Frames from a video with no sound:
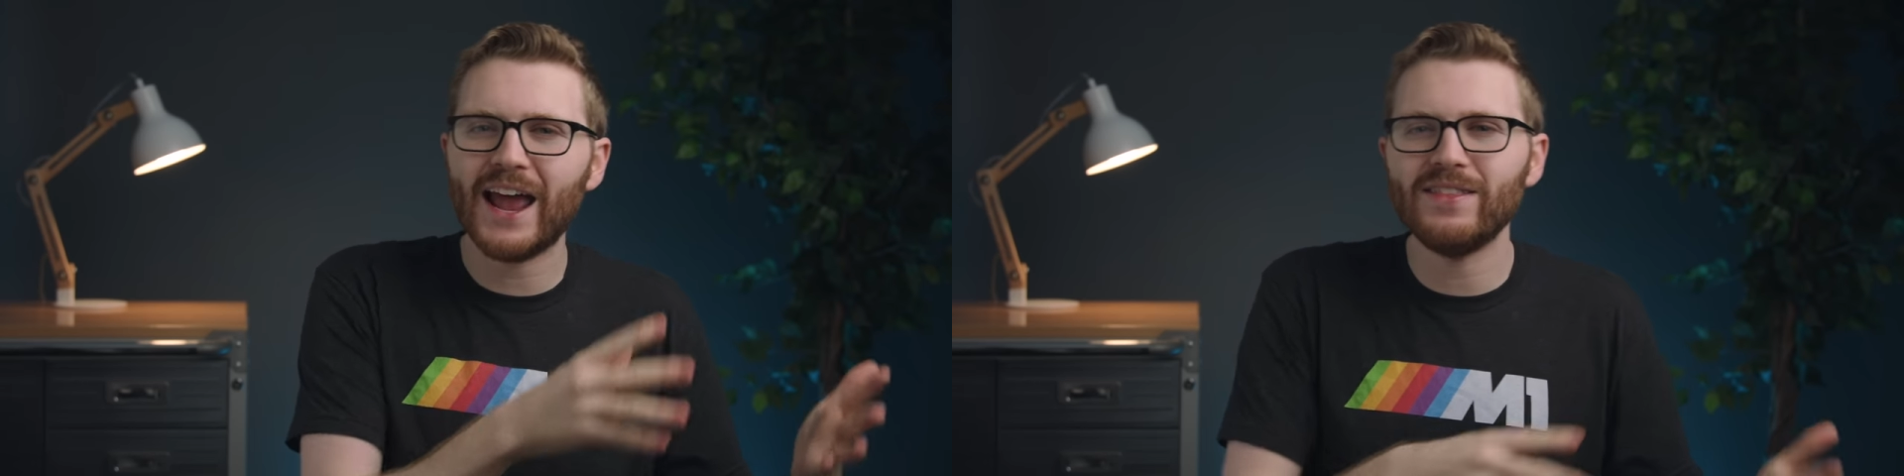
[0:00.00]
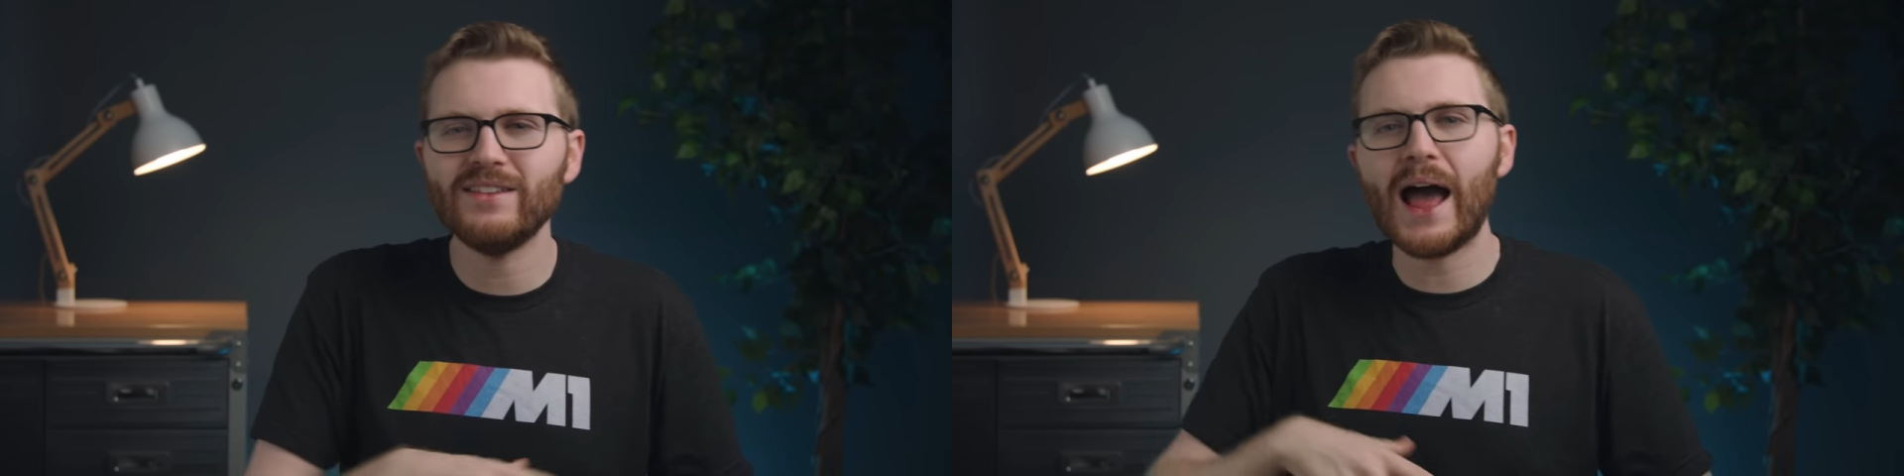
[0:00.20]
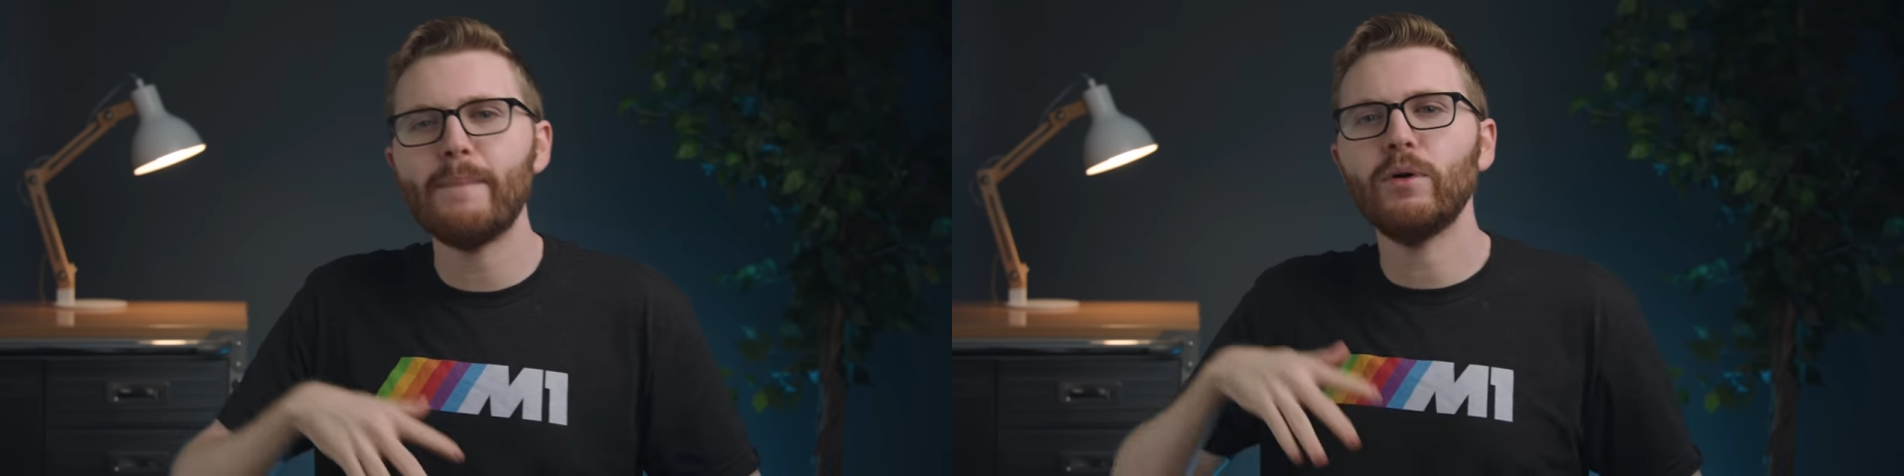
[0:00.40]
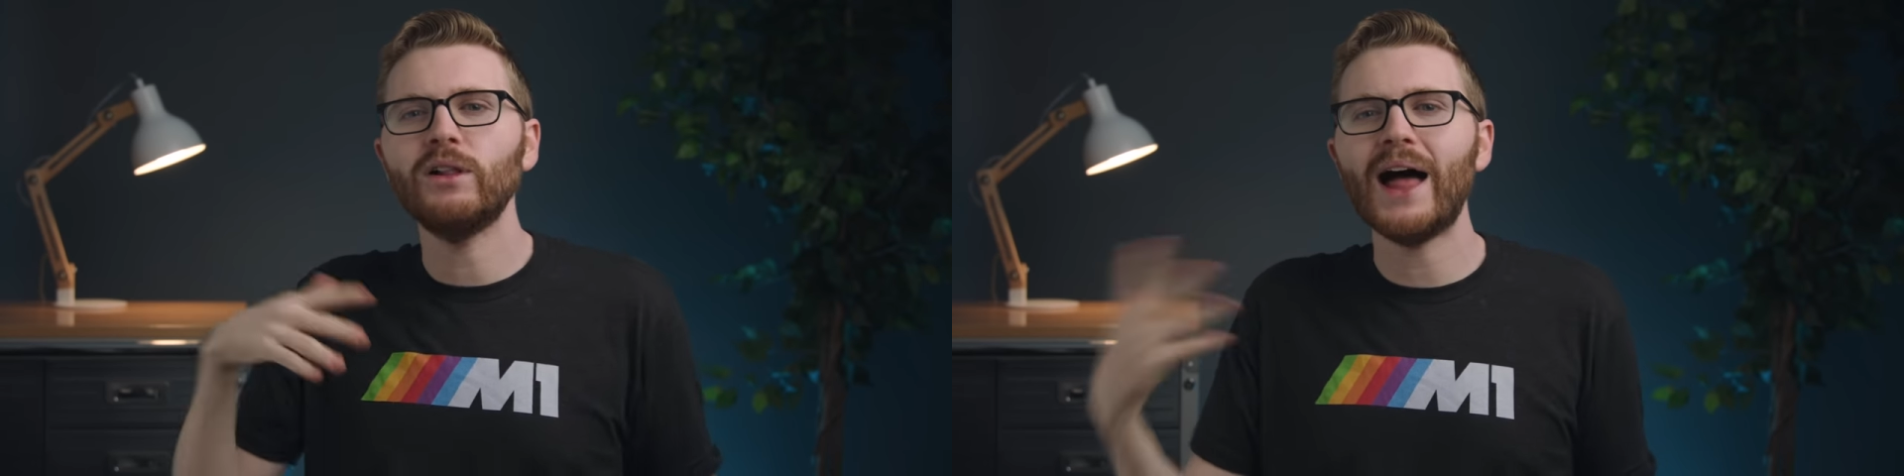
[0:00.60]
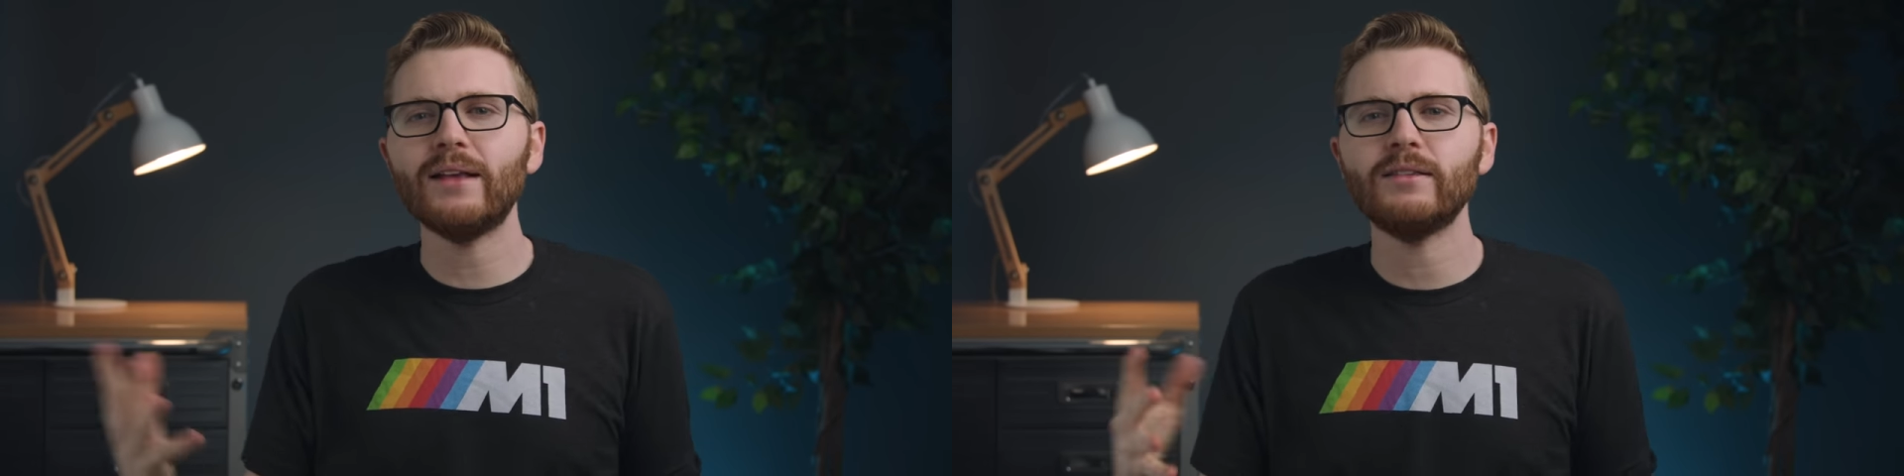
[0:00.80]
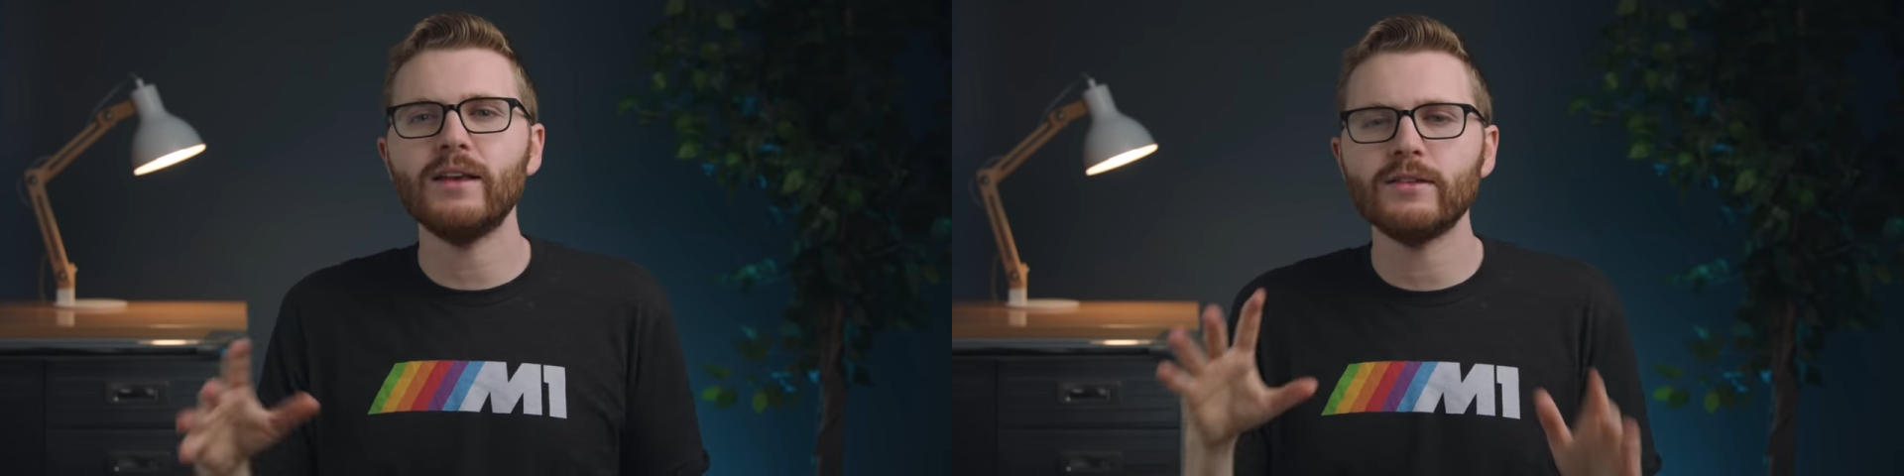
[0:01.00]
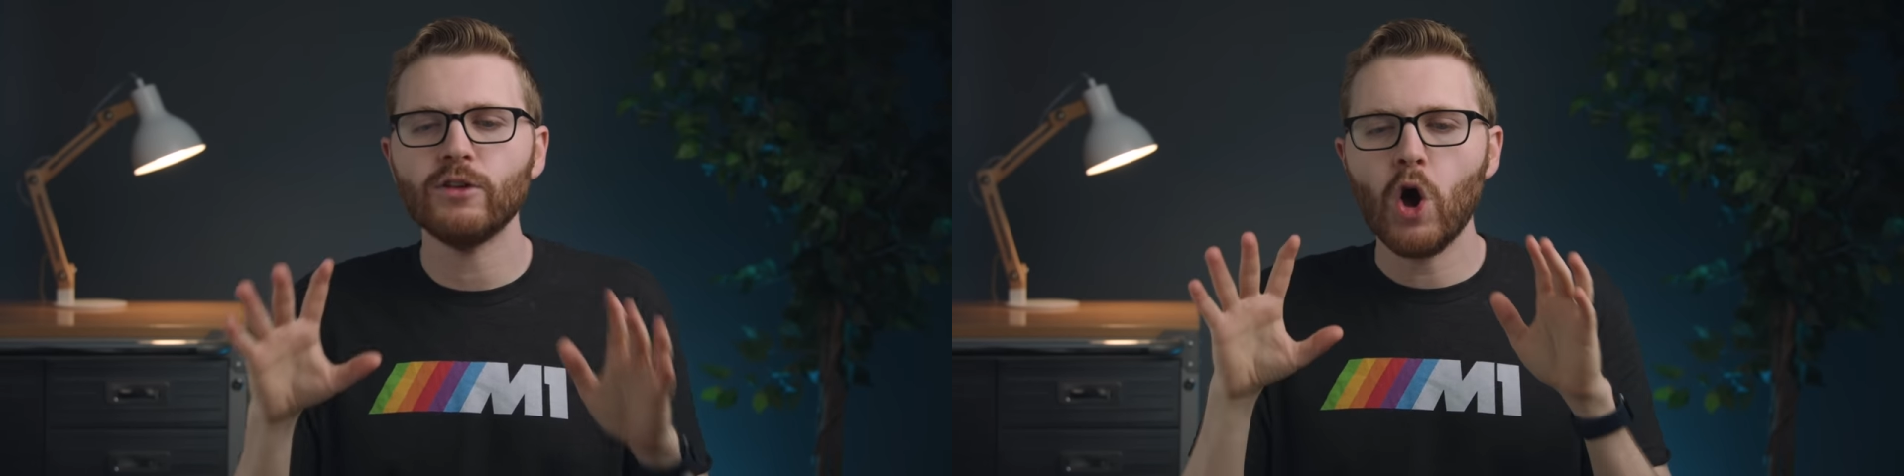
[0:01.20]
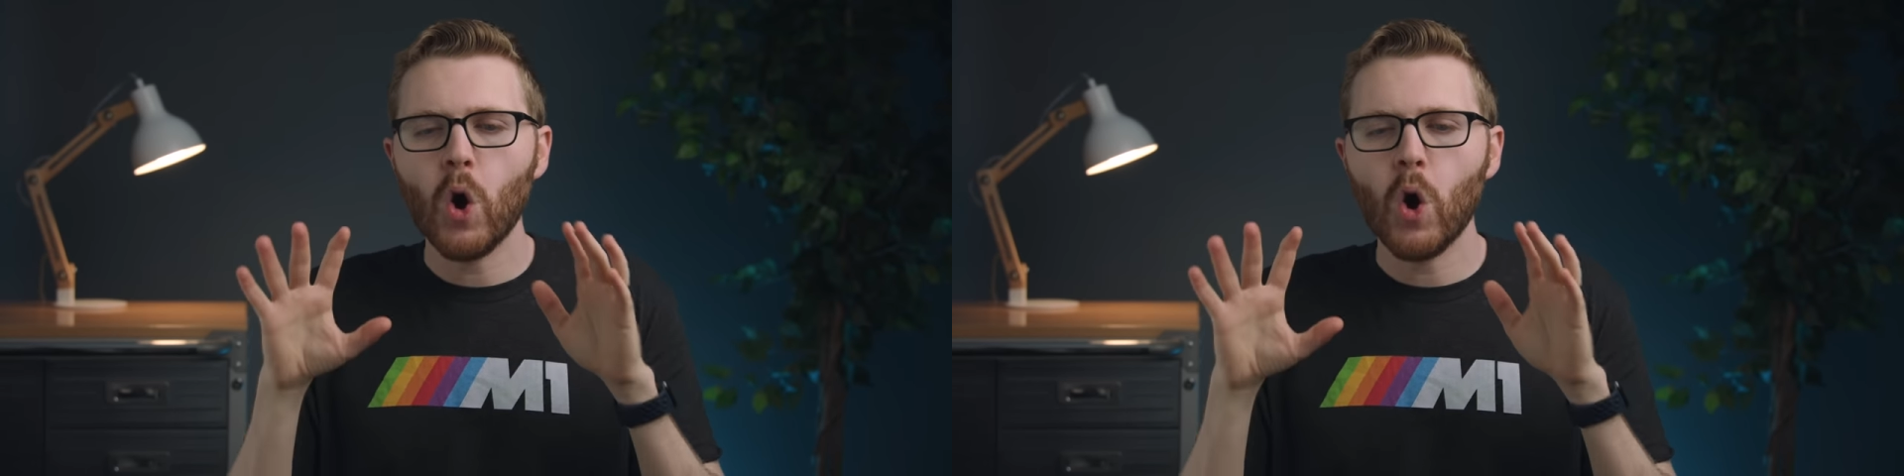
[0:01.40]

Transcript: and these Apple glasses?